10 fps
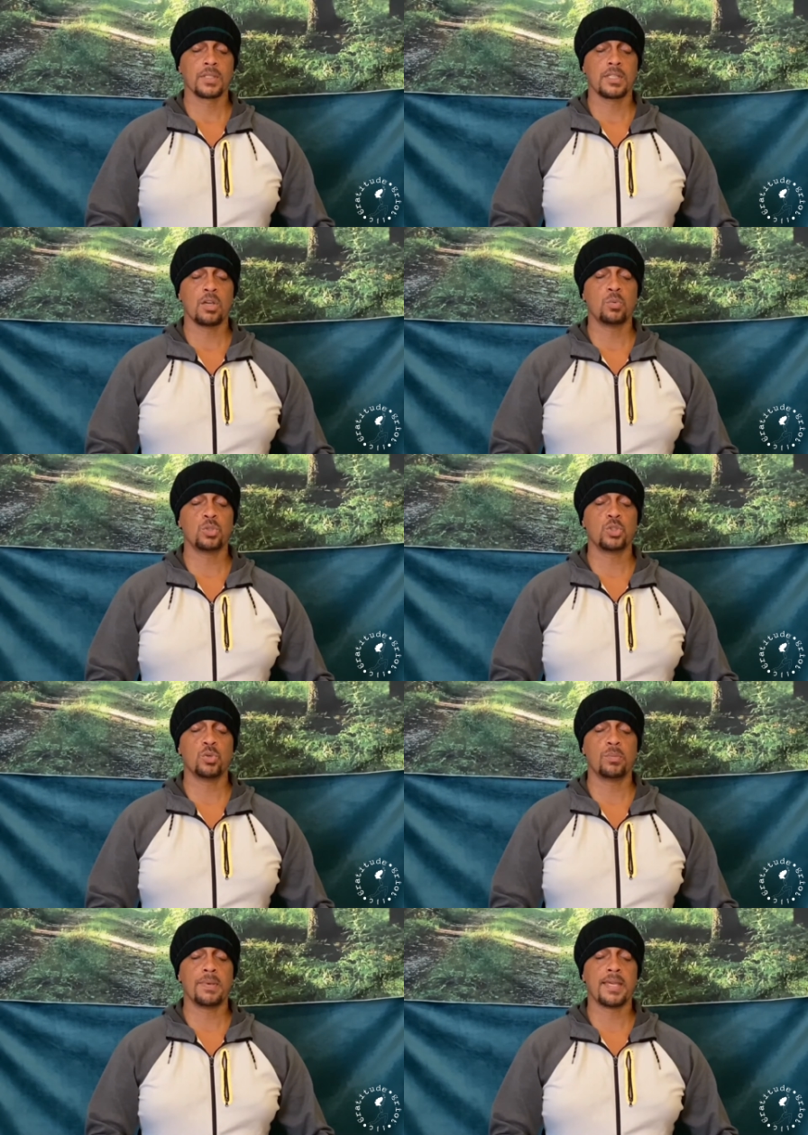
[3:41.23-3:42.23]
Now I want you
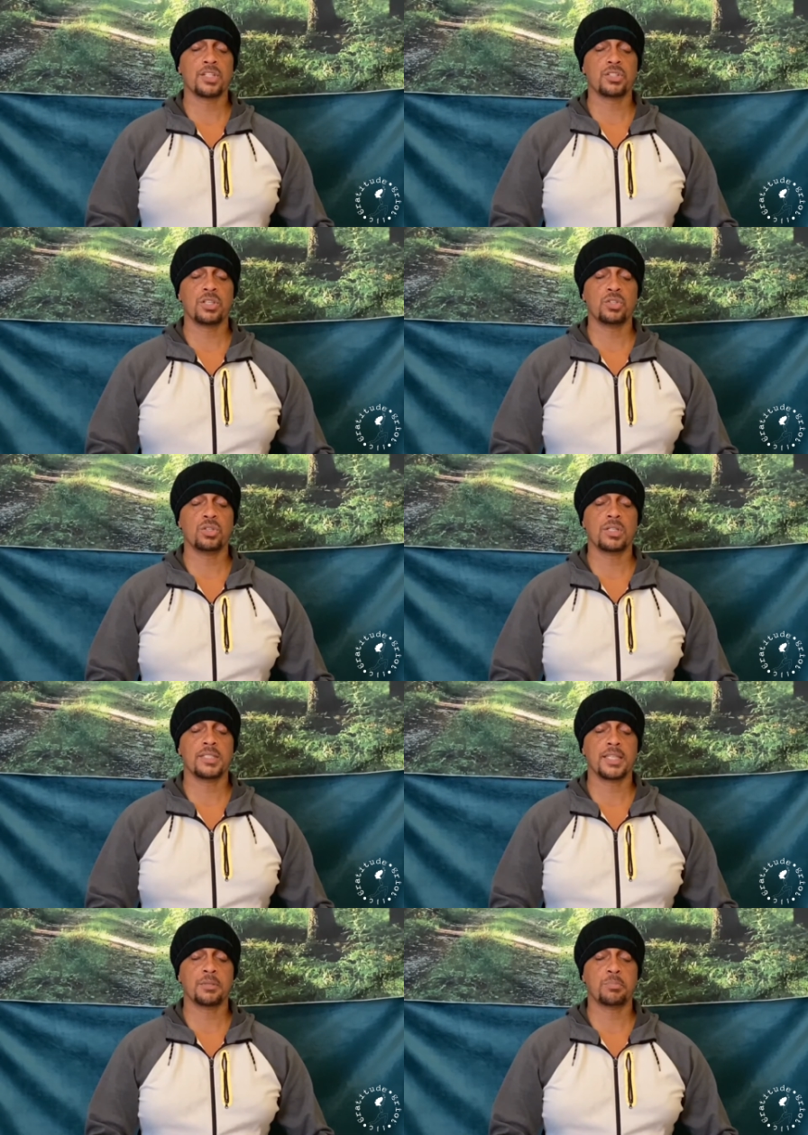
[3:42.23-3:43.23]
to imagine that you're going to
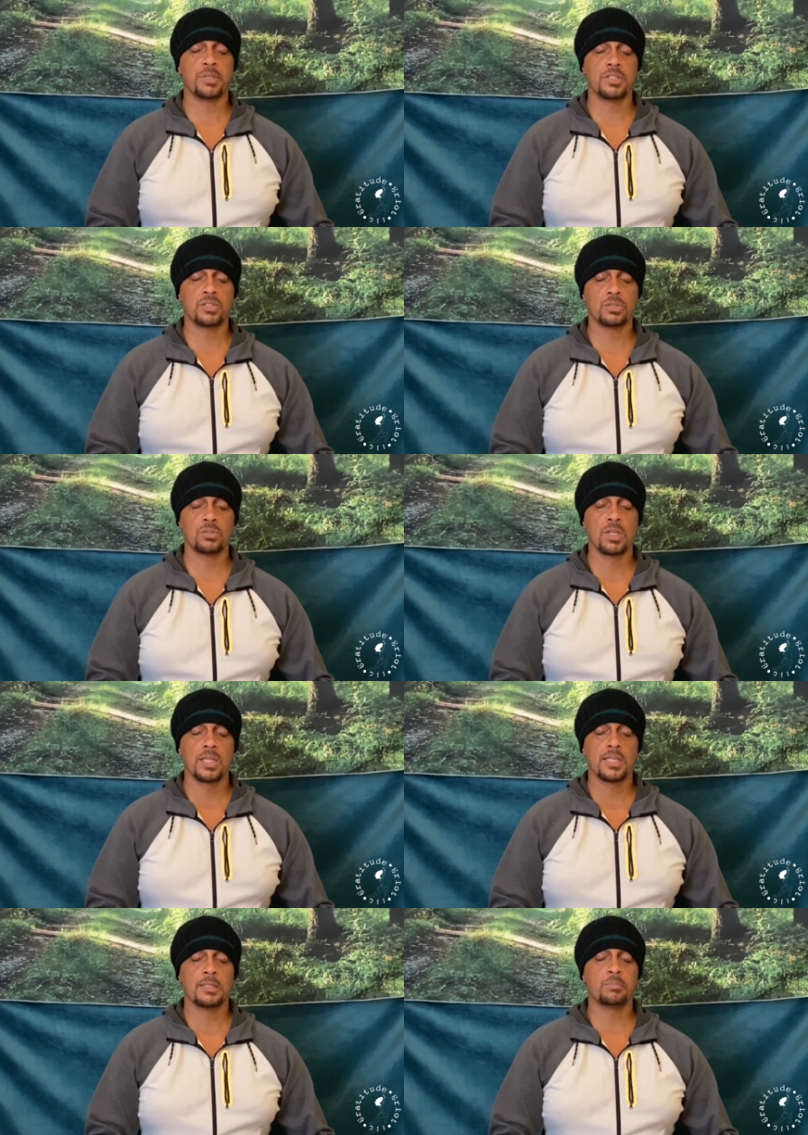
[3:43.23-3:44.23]
take a pencil
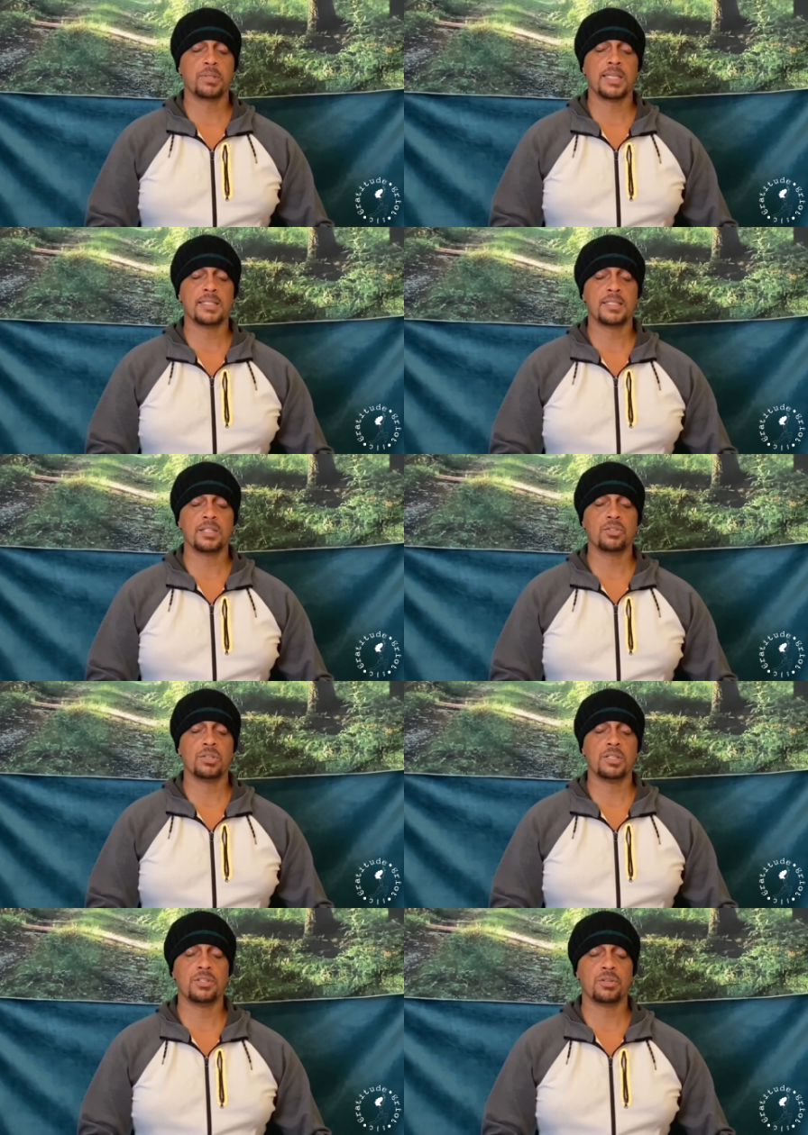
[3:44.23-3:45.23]
and place it
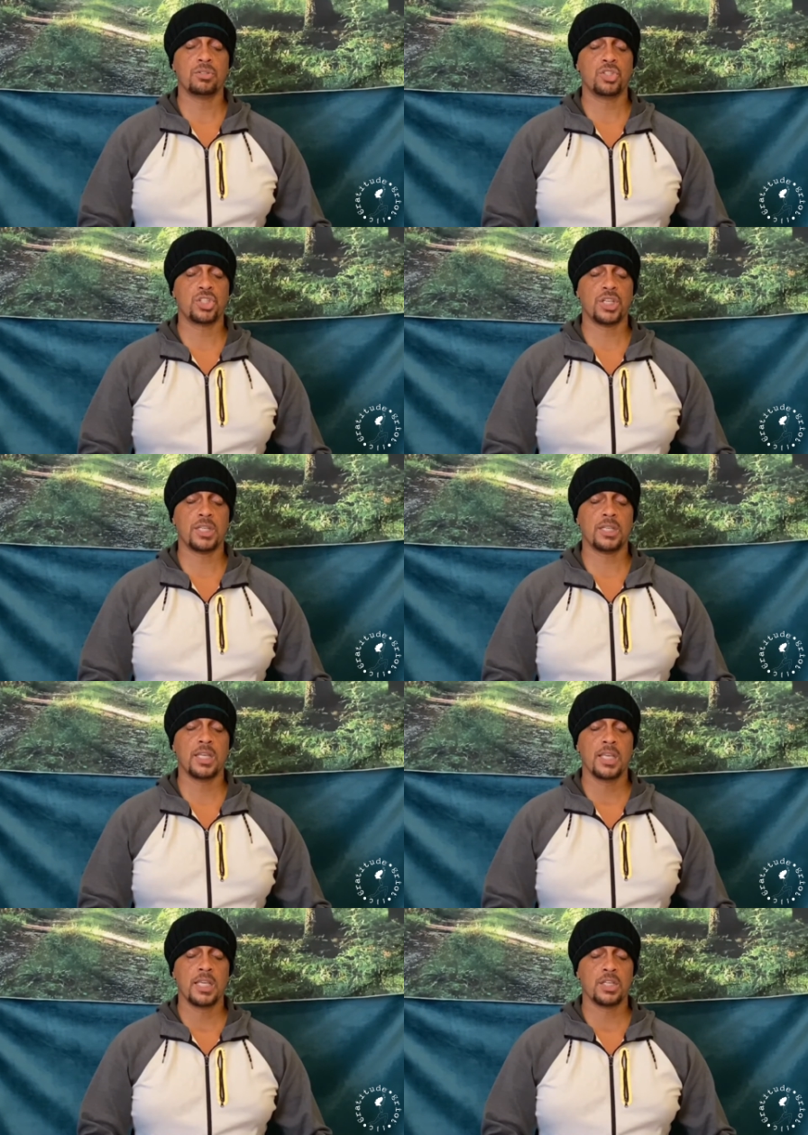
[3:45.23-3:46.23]
underneath your chin,
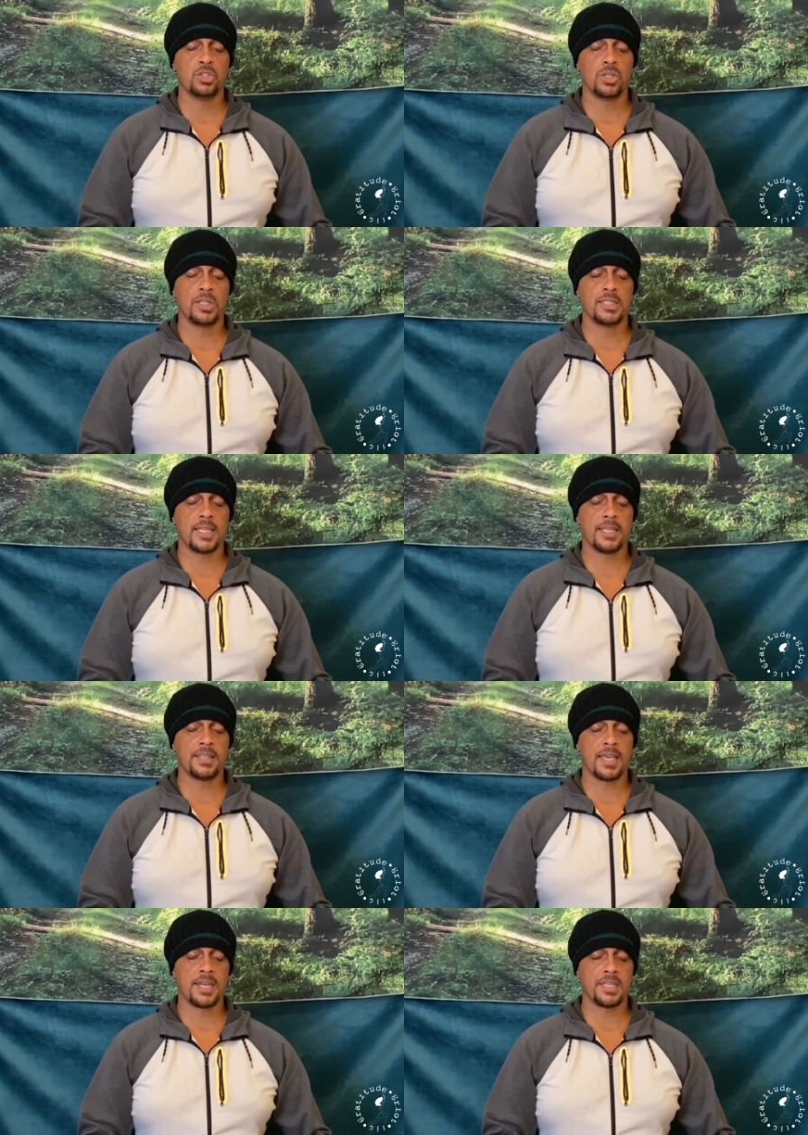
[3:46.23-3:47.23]
and you're going to take
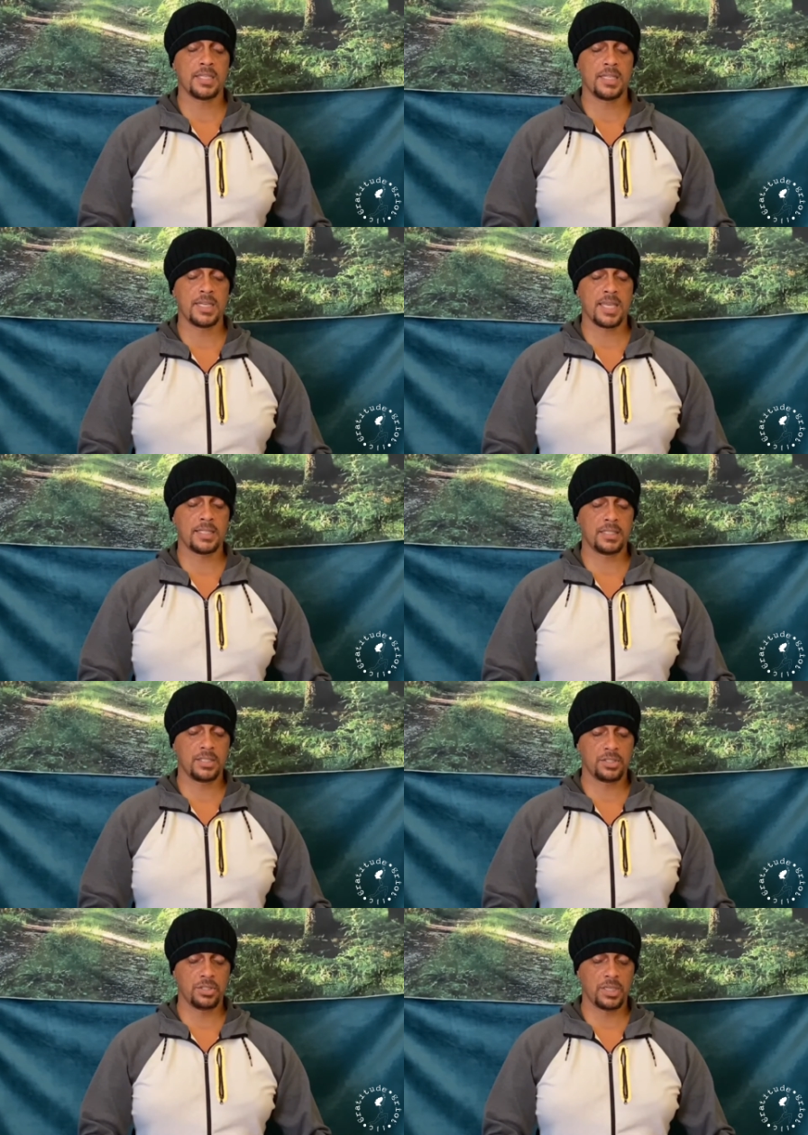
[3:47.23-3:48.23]
that and connect
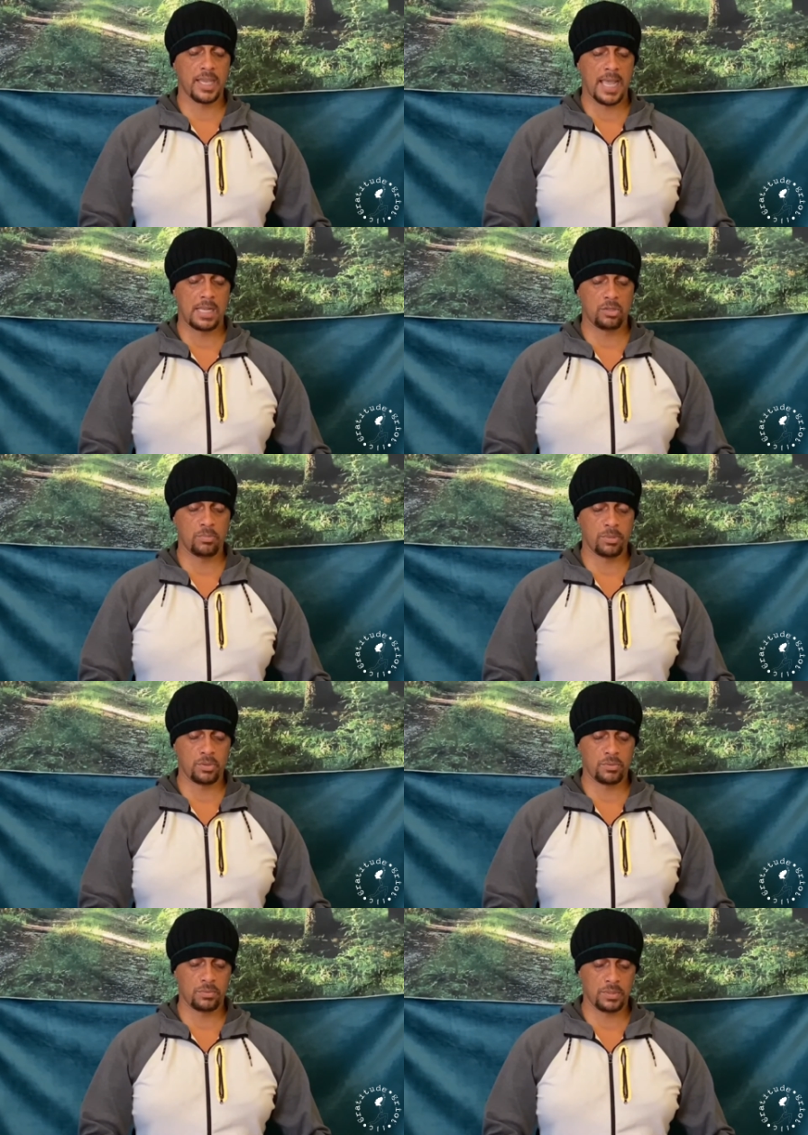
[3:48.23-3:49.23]
it to the
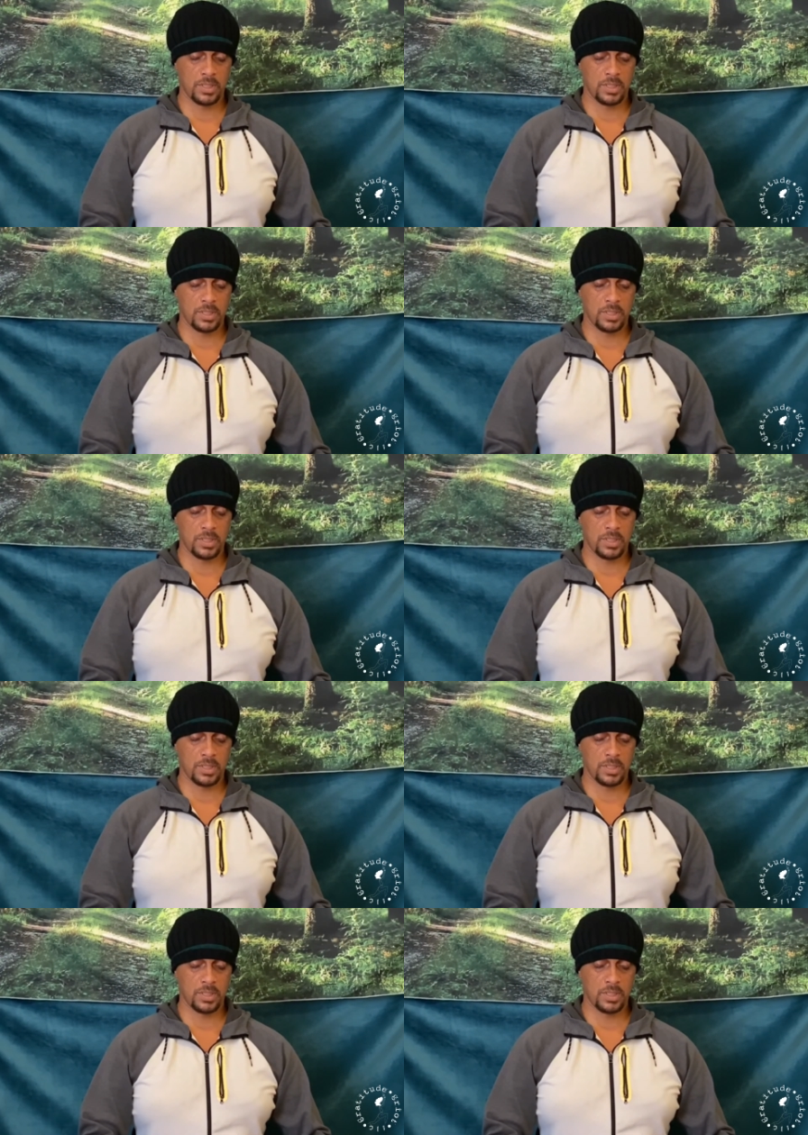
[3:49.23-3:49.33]
collarbone.